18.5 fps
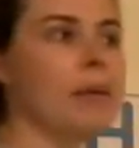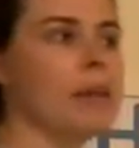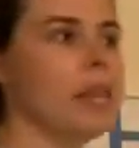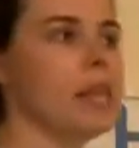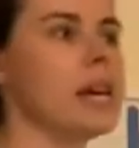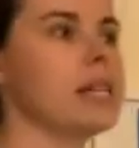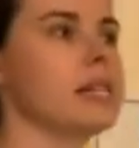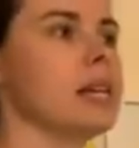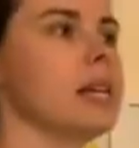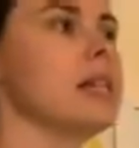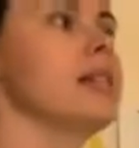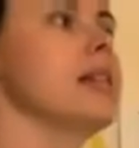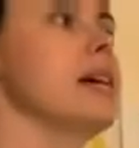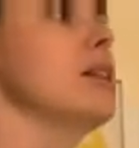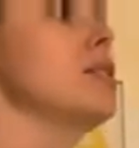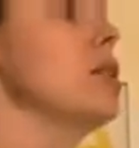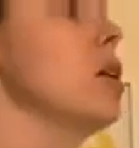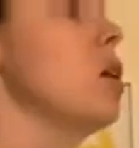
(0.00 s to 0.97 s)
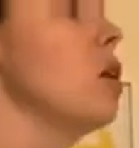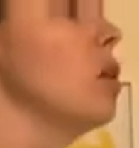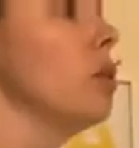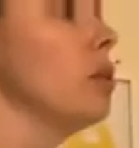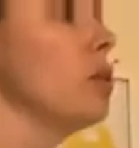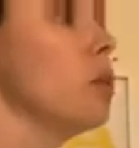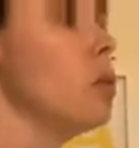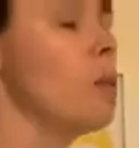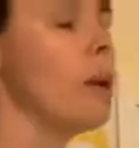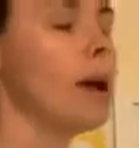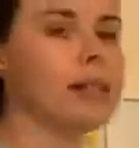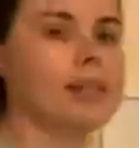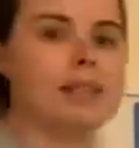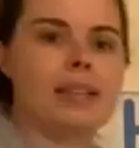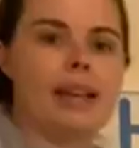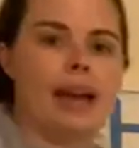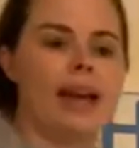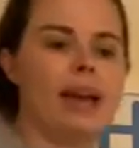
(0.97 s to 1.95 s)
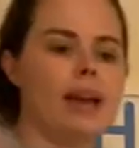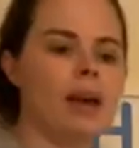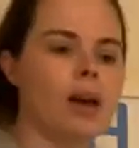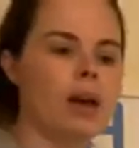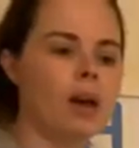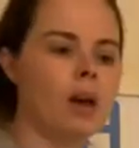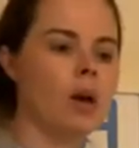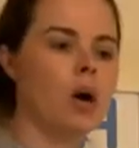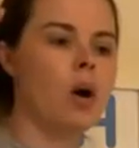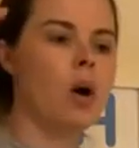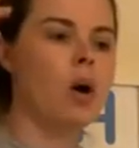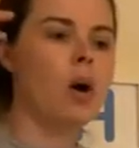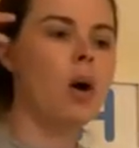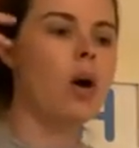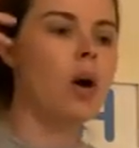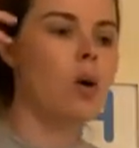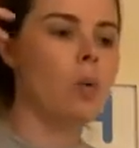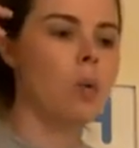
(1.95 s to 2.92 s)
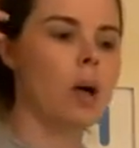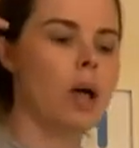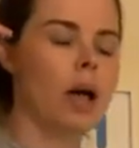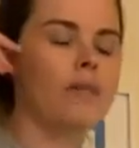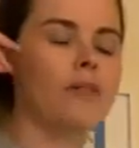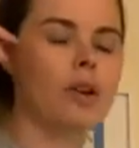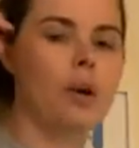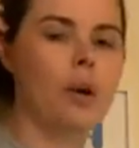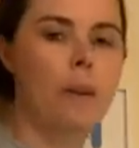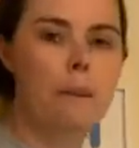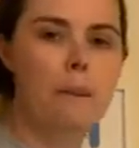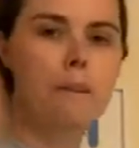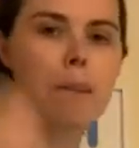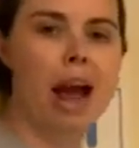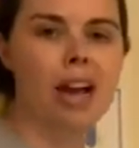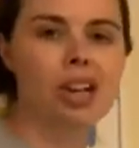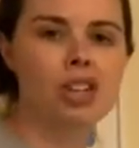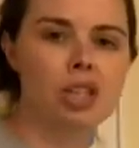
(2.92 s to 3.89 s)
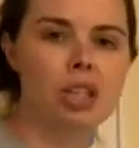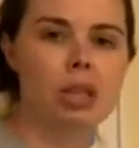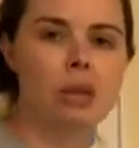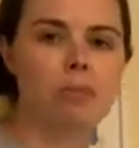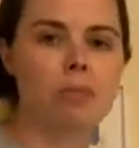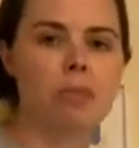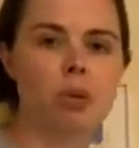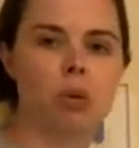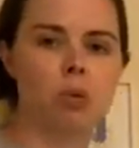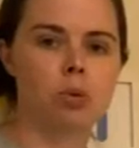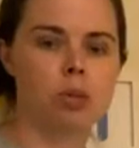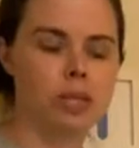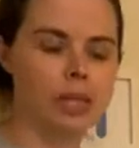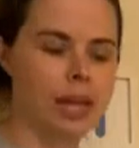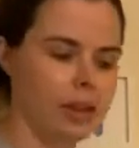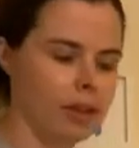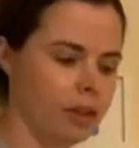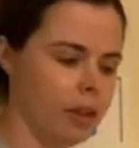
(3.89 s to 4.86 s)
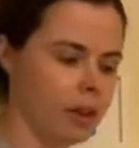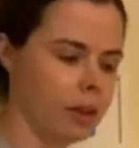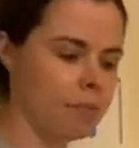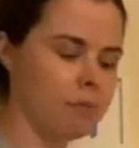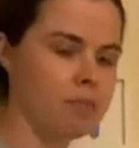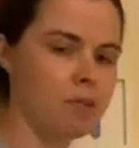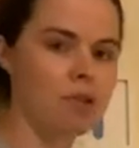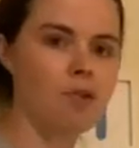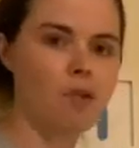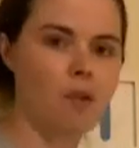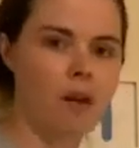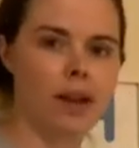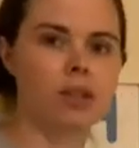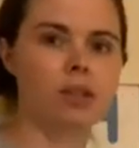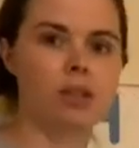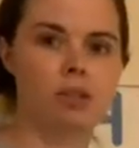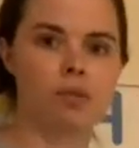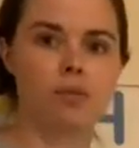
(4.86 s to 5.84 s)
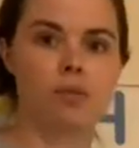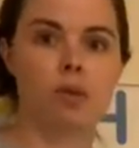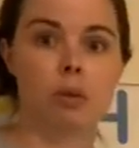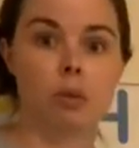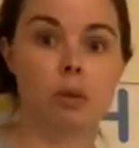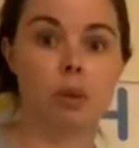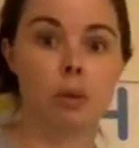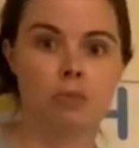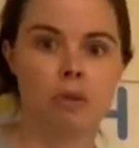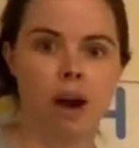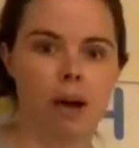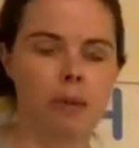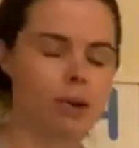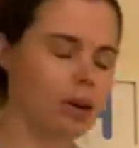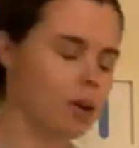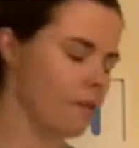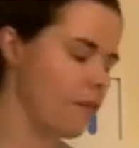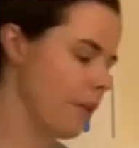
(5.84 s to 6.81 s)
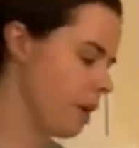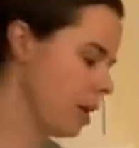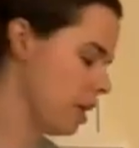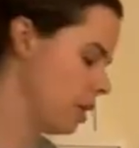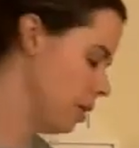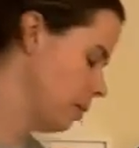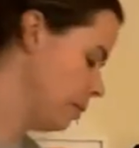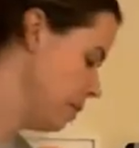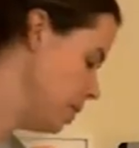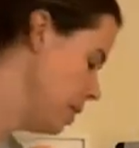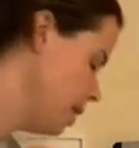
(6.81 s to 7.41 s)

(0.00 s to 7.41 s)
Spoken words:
and then as I said on Wednesday, we'll have a go at mashing them all together and progress through the primary curriculum.